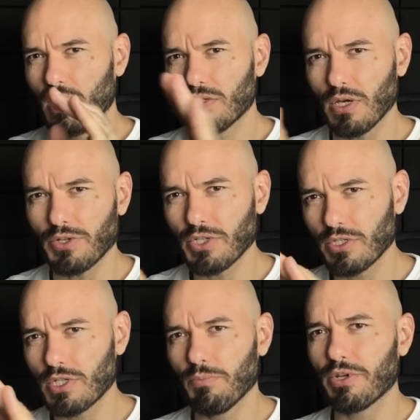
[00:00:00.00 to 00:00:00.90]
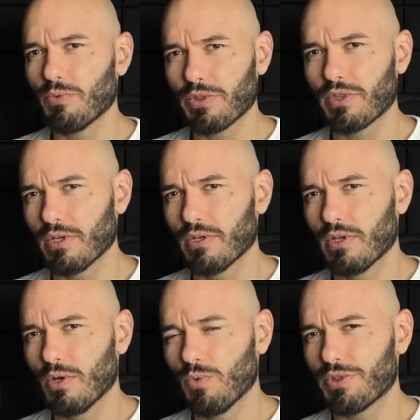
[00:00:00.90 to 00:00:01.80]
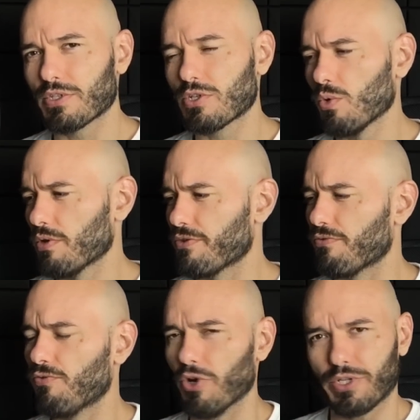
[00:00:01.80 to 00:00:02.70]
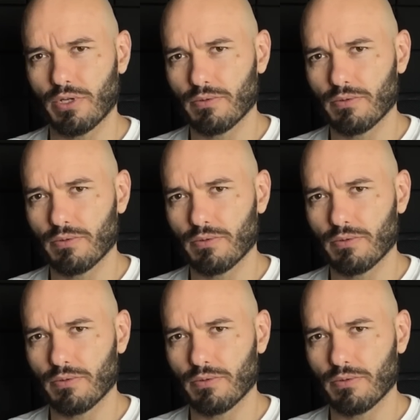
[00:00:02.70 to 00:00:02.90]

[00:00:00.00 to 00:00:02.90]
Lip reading: touching somebody with the sole of the foot.